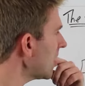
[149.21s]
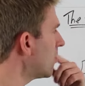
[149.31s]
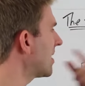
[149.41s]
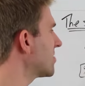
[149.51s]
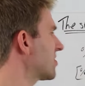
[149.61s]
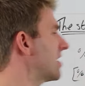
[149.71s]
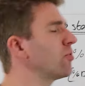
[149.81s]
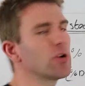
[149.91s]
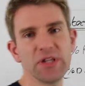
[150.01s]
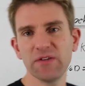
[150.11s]
we're going to say
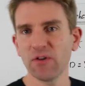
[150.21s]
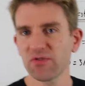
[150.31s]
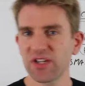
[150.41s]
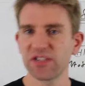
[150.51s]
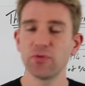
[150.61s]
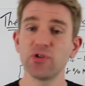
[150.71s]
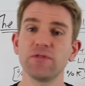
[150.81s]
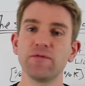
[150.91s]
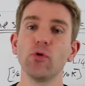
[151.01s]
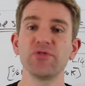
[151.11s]
we're on a default setting which
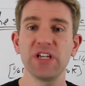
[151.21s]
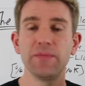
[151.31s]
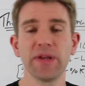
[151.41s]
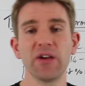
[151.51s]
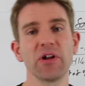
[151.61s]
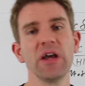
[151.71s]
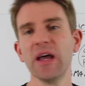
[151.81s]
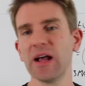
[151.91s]
is 14 period